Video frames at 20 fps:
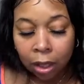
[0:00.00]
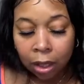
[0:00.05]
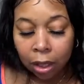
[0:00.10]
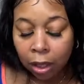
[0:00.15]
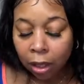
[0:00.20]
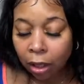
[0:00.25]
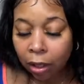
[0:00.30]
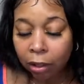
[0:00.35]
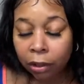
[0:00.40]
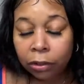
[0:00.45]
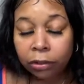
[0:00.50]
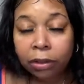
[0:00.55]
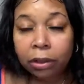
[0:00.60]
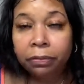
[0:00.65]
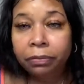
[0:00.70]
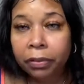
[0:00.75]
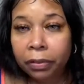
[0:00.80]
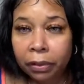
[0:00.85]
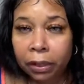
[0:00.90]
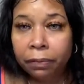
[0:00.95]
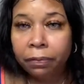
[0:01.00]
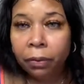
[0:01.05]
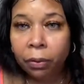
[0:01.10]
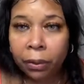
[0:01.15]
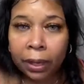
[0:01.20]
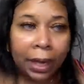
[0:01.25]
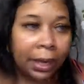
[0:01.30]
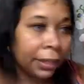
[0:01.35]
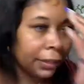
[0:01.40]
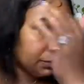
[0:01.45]

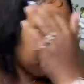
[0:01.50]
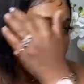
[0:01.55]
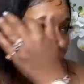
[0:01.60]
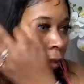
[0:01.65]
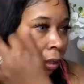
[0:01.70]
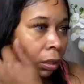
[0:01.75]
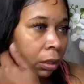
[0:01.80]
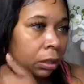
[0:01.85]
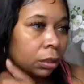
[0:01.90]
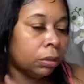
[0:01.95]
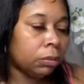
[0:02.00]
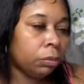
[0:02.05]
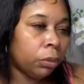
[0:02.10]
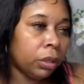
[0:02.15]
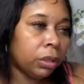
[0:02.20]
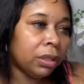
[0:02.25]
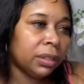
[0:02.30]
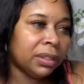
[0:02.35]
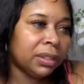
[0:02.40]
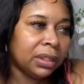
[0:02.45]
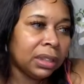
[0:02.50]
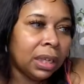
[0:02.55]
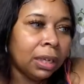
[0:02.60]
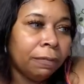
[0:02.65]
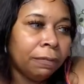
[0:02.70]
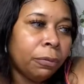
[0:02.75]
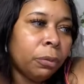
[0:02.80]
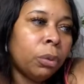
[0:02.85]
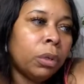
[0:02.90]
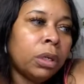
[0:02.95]
$154 worth of, worth of stuff
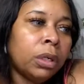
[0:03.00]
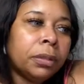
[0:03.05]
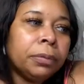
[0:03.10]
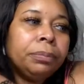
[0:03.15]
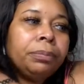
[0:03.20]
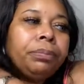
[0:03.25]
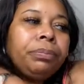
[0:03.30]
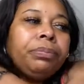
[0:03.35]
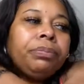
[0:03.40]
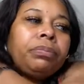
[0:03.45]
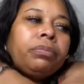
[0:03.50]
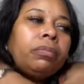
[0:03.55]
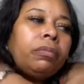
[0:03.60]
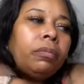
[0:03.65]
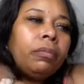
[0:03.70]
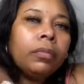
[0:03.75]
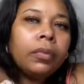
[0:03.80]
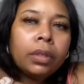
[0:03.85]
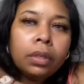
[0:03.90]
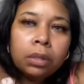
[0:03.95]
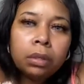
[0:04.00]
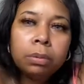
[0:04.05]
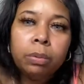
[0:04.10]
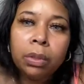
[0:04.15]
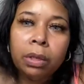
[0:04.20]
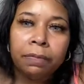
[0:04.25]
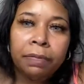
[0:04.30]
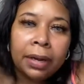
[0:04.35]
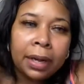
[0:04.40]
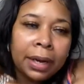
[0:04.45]
for
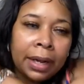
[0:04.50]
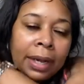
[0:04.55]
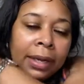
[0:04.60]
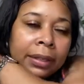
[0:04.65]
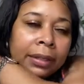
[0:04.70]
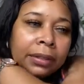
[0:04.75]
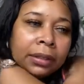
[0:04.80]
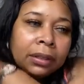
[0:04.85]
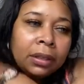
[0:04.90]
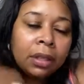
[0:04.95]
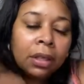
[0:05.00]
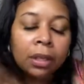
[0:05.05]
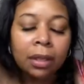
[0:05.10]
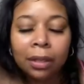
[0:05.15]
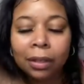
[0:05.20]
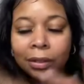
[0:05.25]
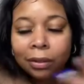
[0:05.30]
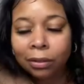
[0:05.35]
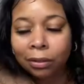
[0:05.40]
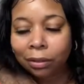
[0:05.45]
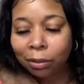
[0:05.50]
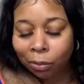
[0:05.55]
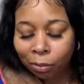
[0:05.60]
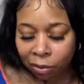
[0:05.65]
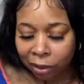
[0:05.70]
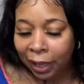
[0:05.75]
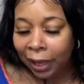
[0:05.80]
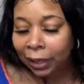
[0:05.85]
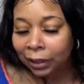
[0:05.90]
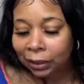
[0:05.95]
$25. So
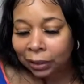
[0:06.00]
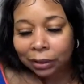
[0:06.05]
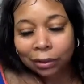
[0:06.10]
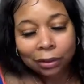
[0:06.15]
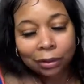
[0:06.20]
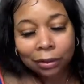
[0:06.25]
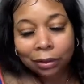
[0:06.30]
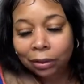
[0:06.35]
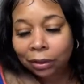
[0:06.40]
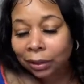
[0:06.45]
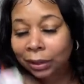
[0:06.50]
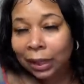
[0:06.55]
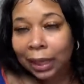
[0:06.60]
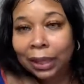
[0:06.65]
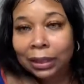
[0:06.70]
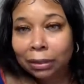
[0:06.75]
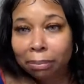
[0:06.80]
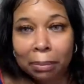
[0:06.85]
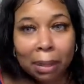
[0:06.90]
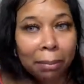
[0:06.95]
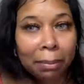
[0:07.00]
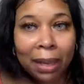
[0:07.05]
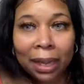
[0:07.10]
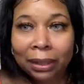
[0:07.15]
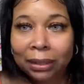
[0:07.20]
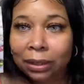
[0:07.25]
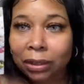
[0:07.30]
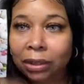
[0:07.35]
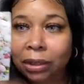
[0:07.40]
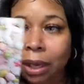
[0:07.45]
that's, that's my
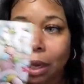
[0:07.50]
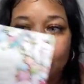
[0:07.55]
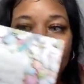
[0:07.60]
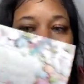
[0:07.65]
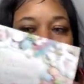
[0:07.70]
boxy charm for